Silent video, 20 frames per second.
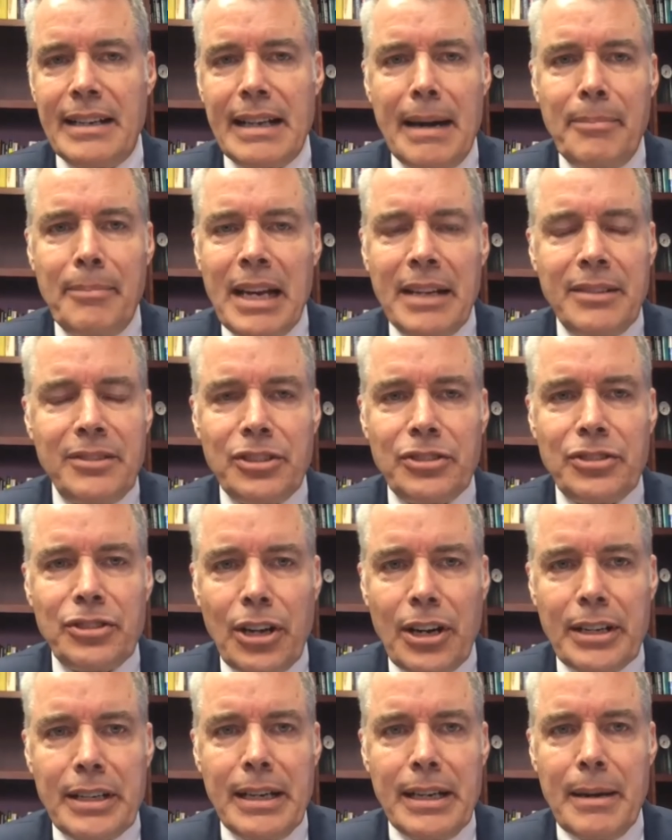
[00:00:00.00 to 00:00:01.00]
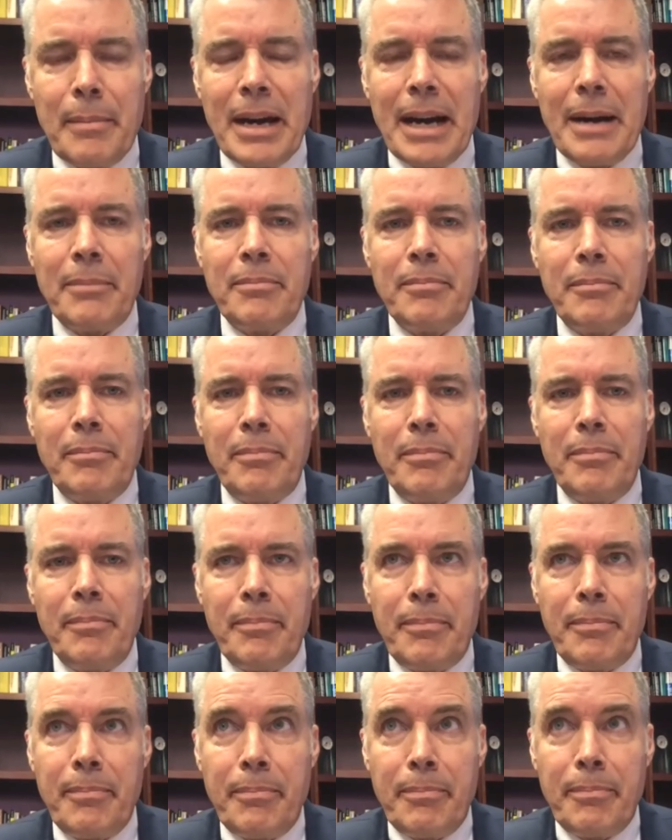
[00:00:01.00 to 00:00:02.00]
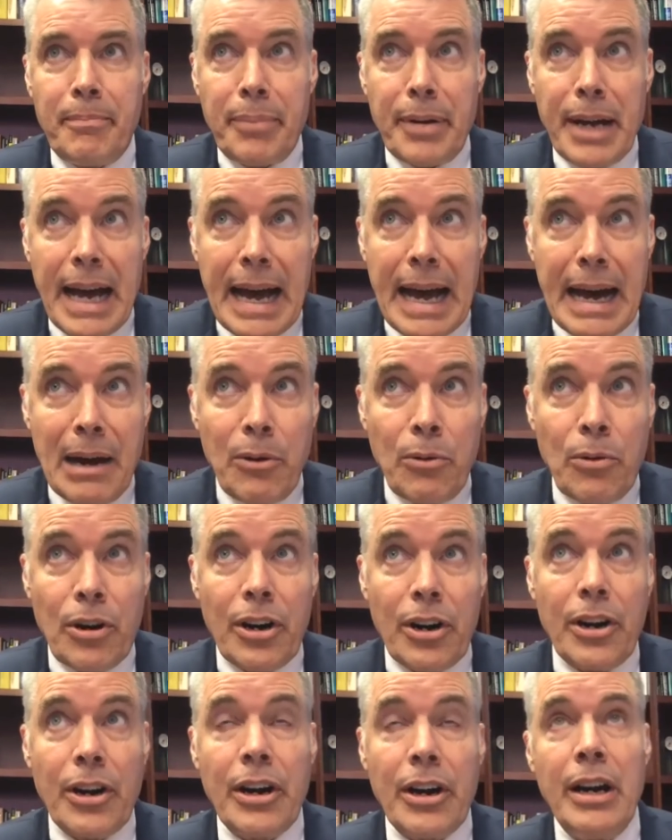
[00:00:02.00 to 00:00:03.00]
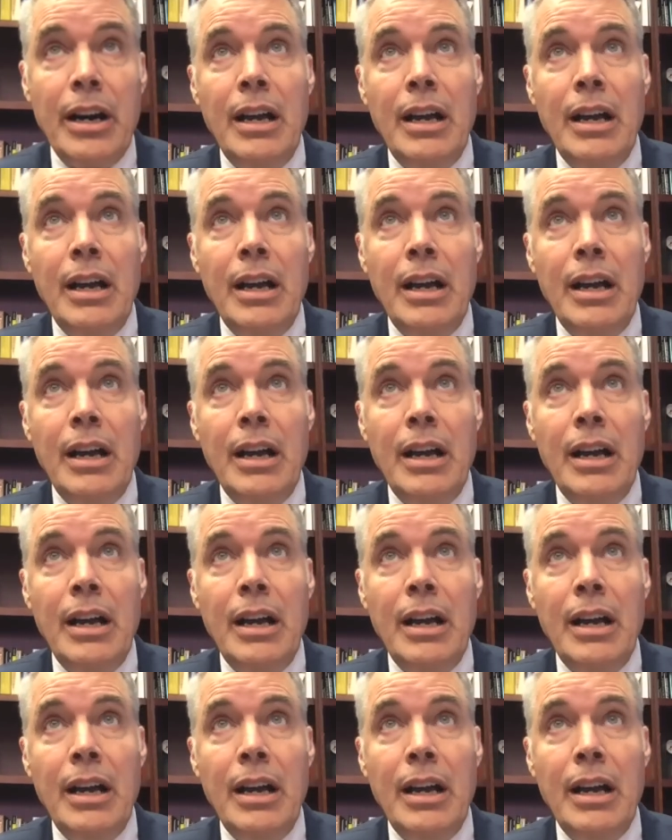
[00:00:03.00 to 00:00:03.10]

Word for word: I'm not just talking about power,